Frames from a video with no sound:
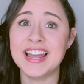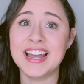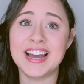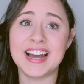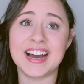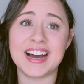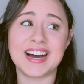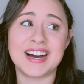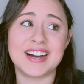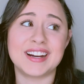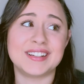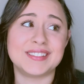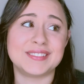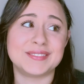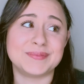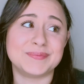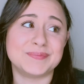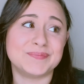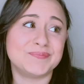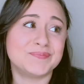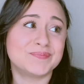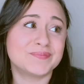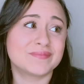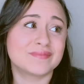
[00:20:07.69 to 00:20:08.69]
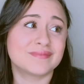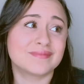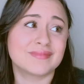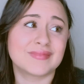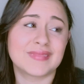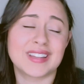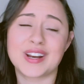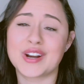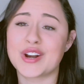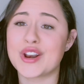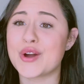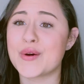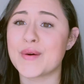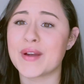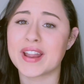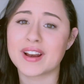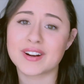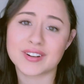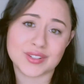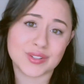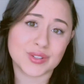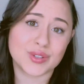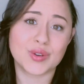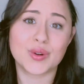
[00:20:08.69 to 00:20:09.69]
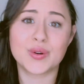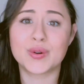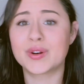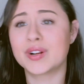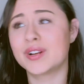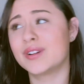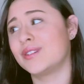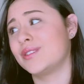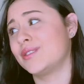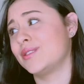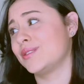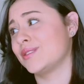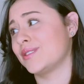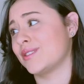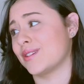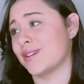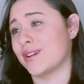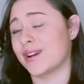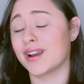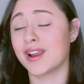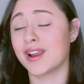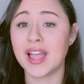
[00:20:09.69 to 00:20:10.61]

I don't know, hair tutorials, or